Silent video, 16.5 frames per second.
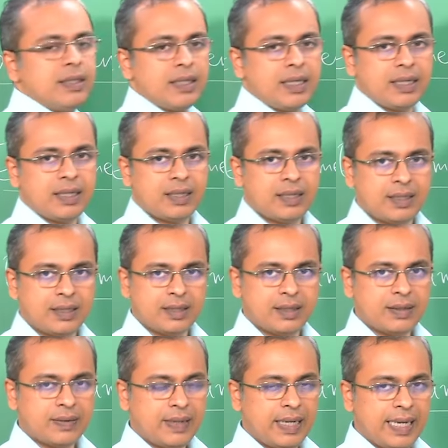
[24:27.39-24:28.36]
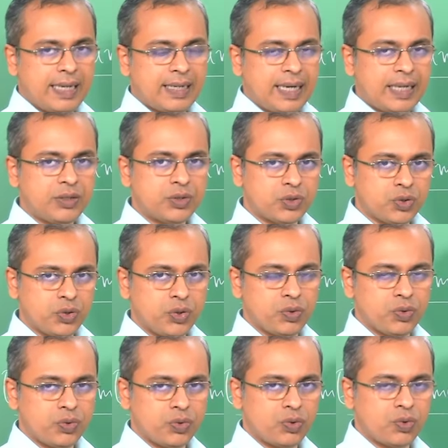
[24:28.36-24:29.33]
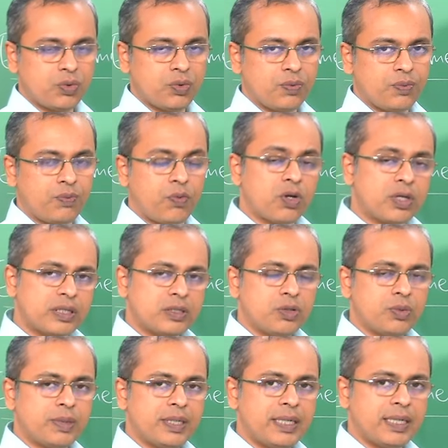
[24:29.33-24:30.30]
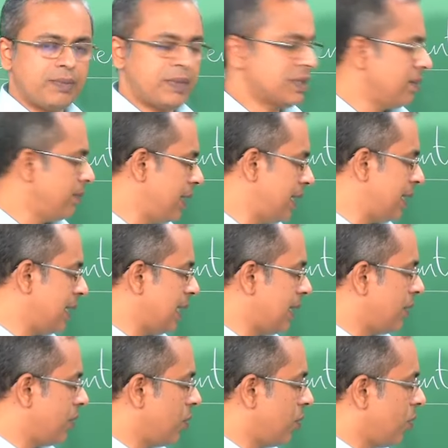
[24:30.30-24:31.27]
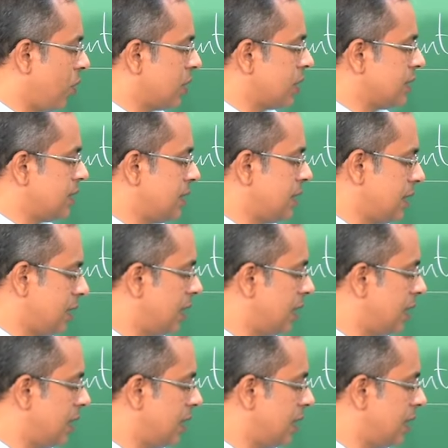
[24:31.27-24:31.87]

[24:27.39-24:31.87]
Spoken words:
and try to show you what is humidity measurement, and what is